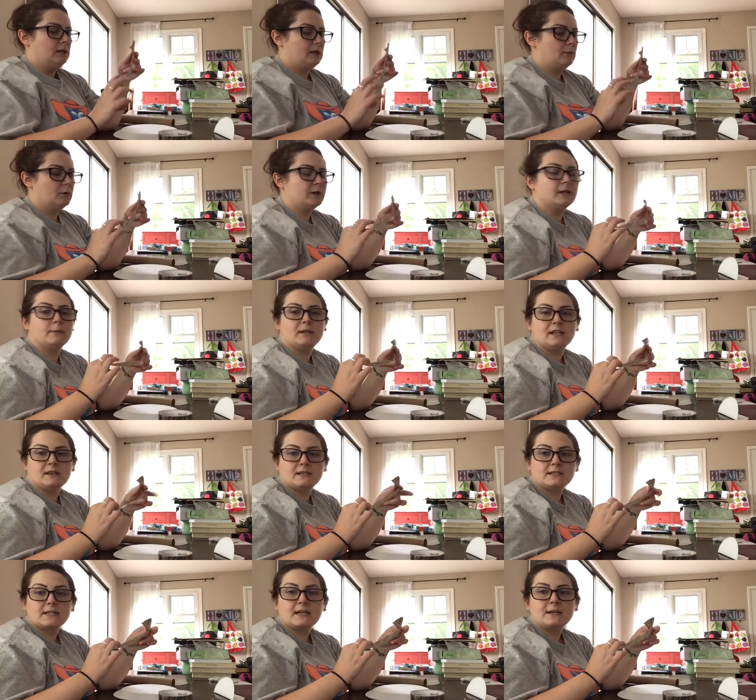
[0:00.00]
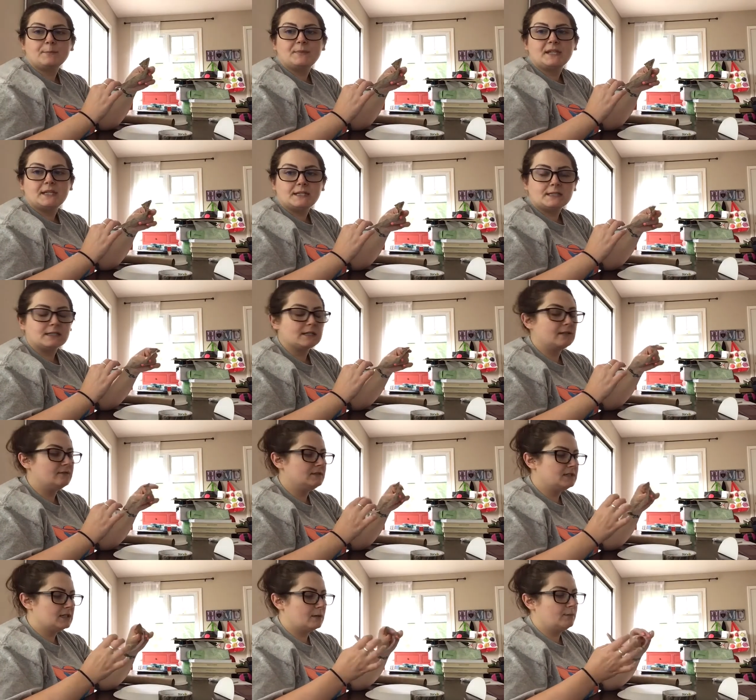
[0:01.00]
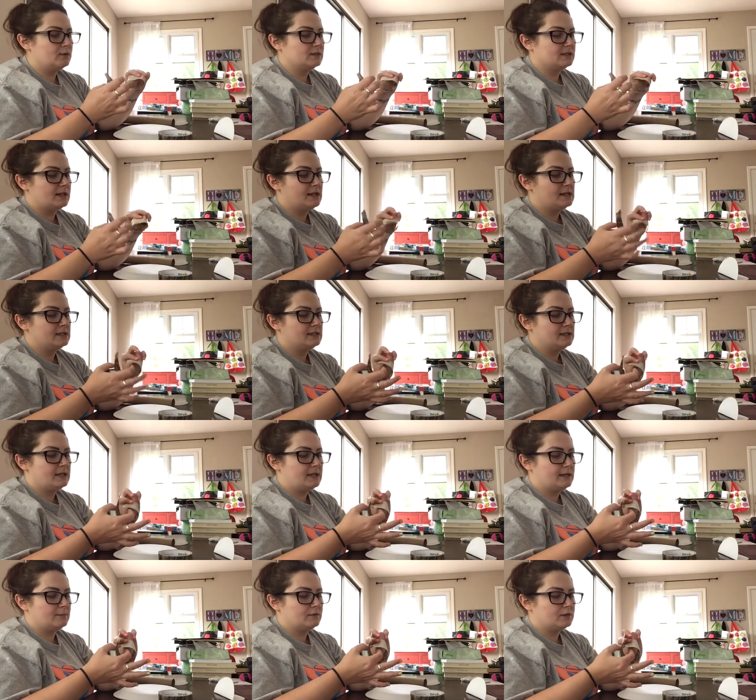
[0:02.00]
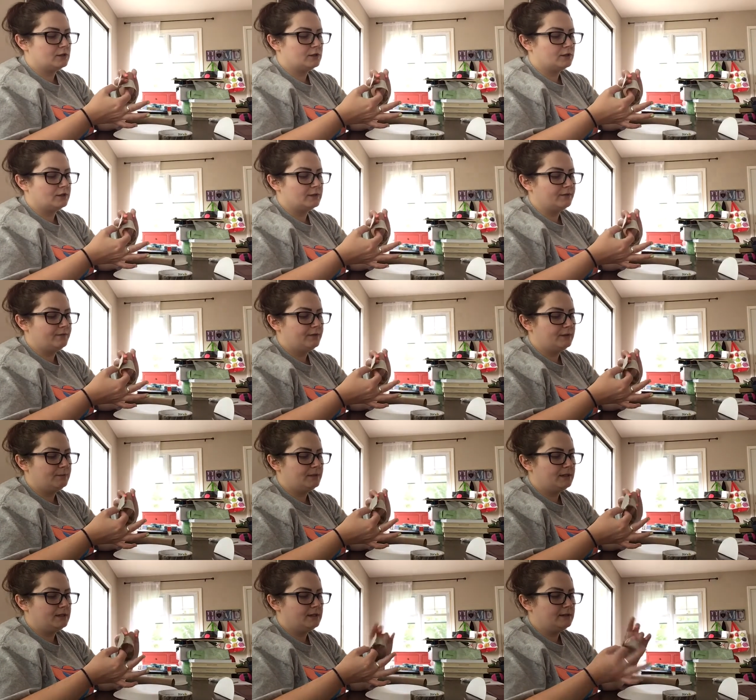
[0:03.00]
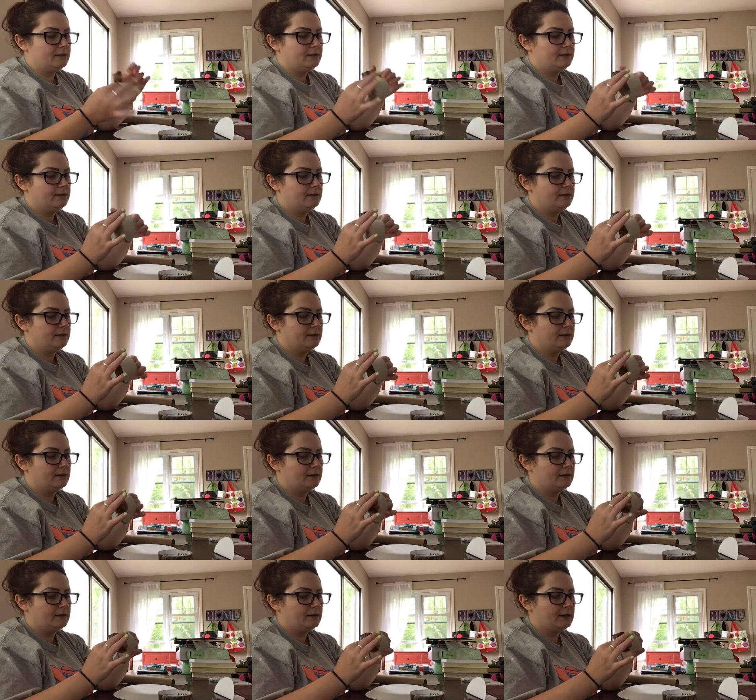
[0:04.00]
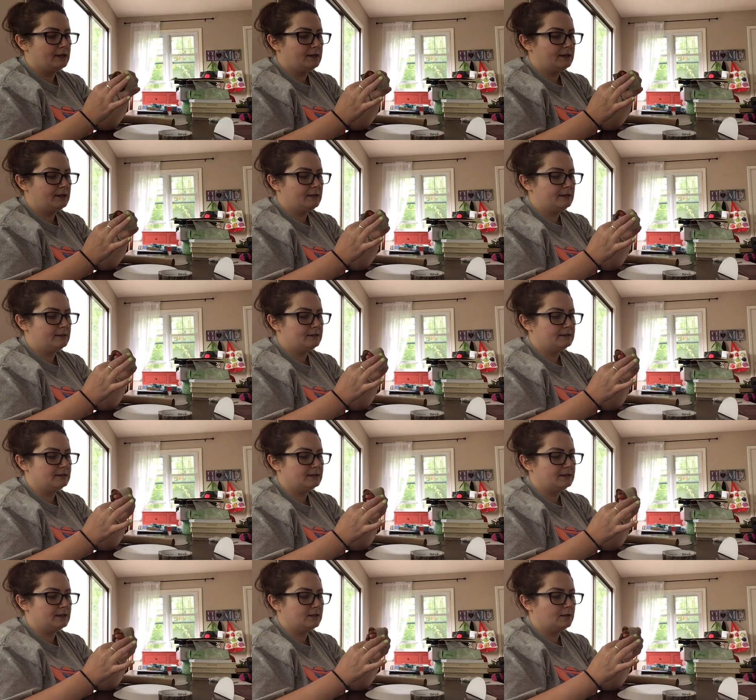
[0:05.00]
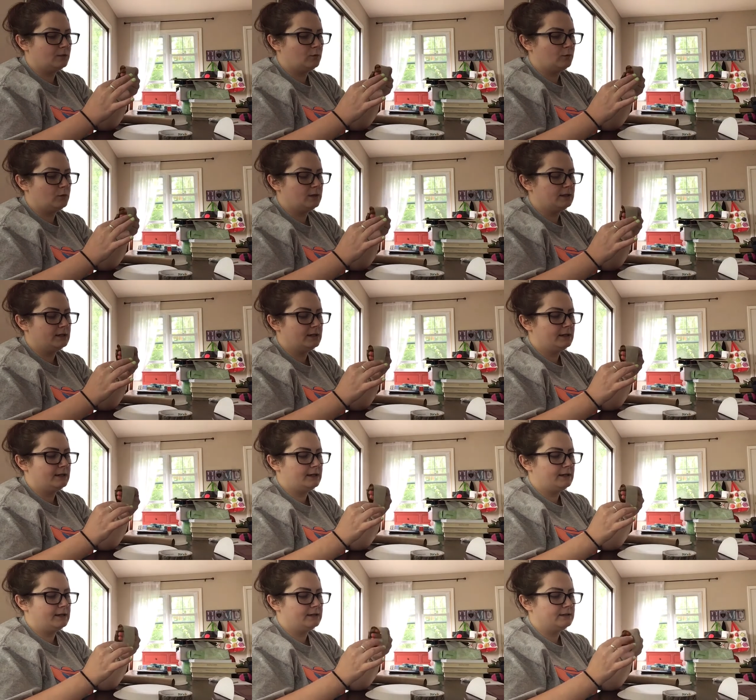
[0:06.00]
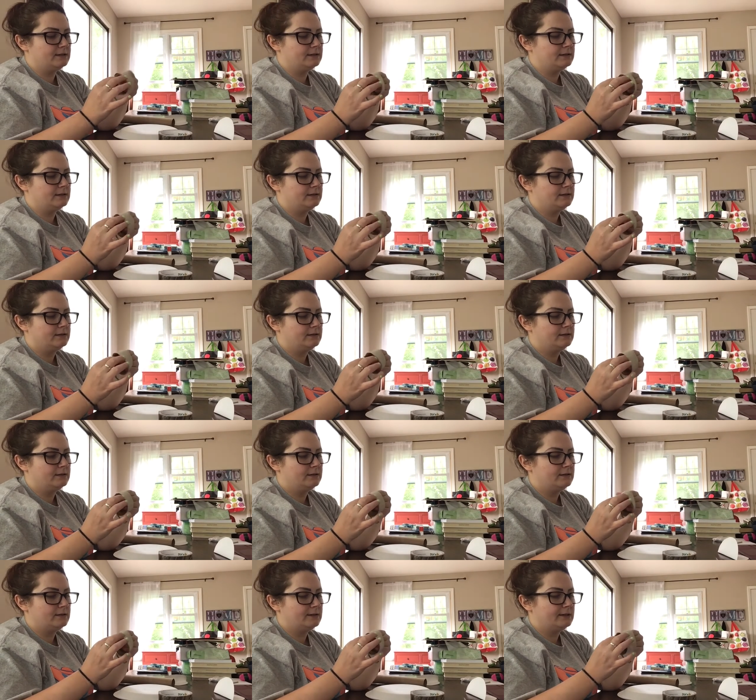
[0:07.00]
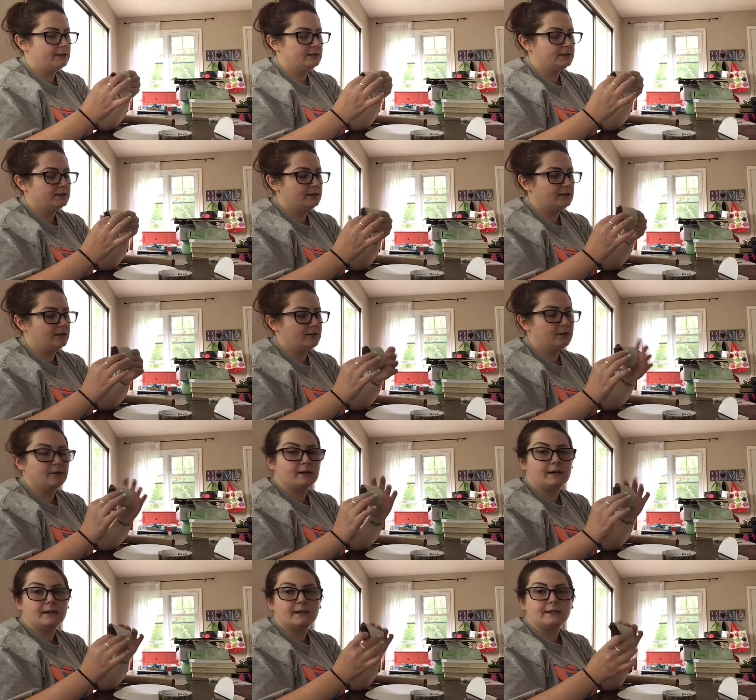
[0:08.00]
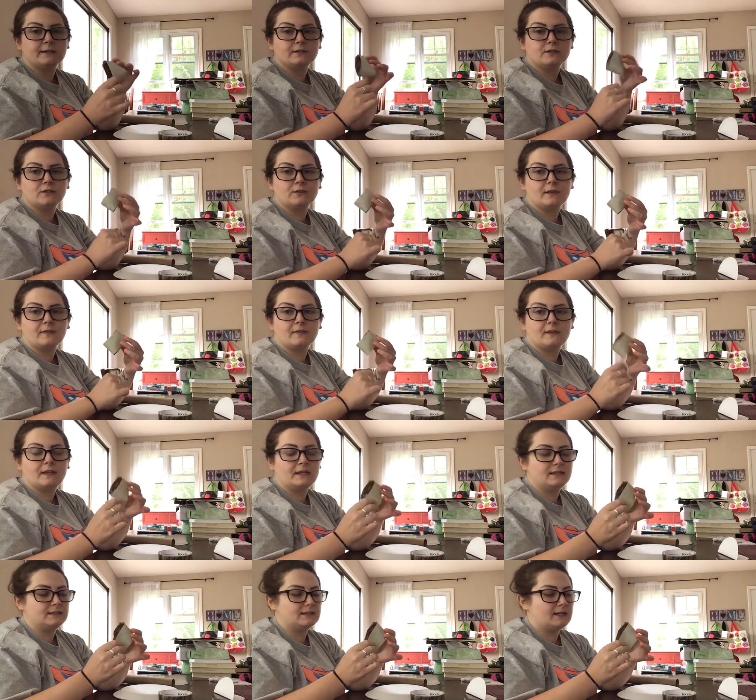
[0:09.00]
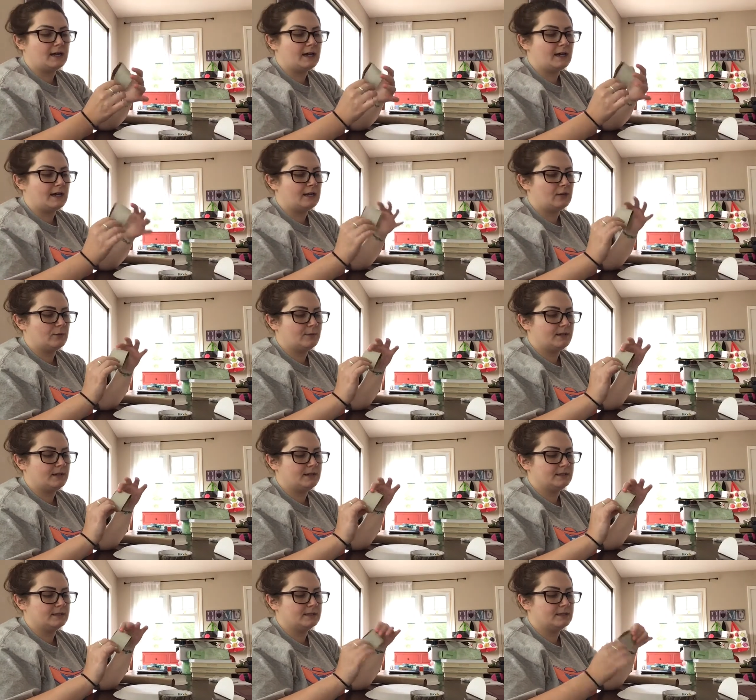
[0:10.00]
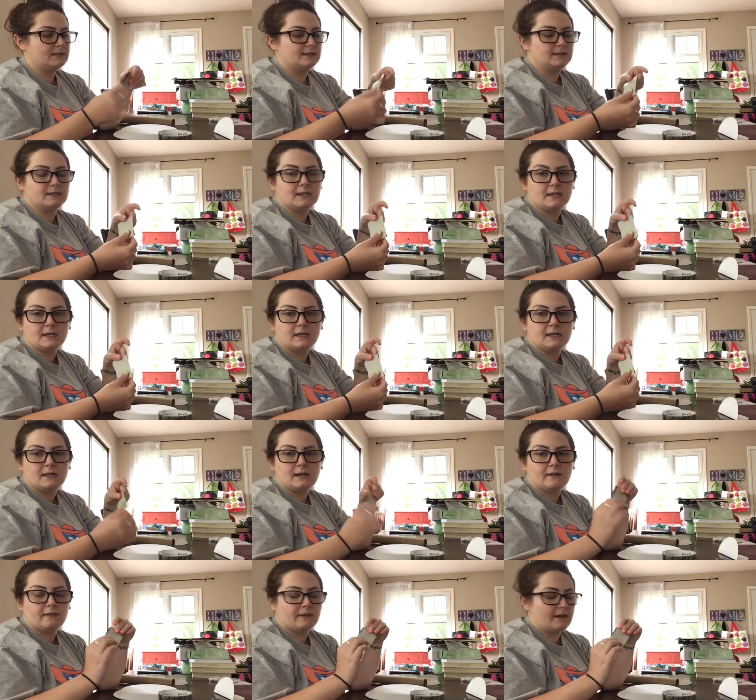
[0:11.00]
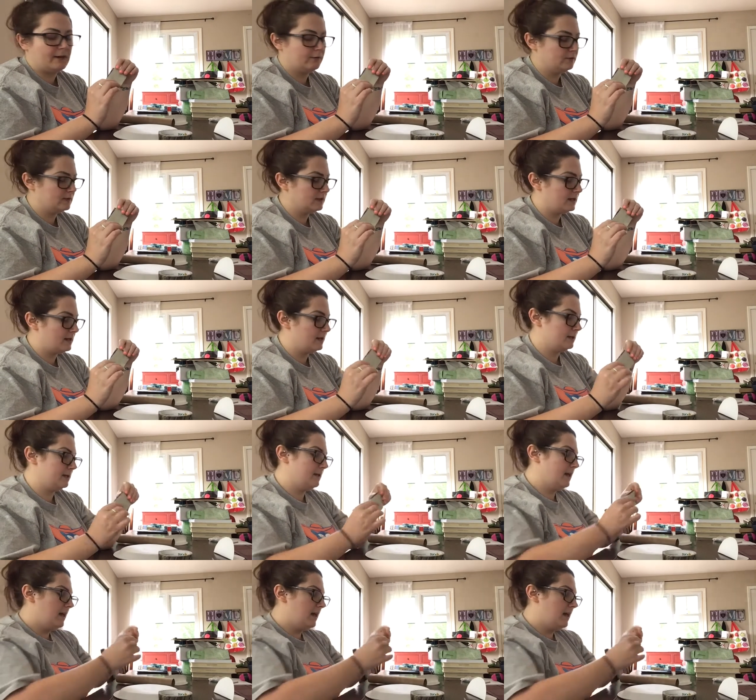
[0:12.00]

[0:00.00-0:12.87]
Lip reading: And we're gonna make this a piece of double-sided tape. So you're gonna flip it and stick one end onto the other end so that the entire piece is sticky on the outside.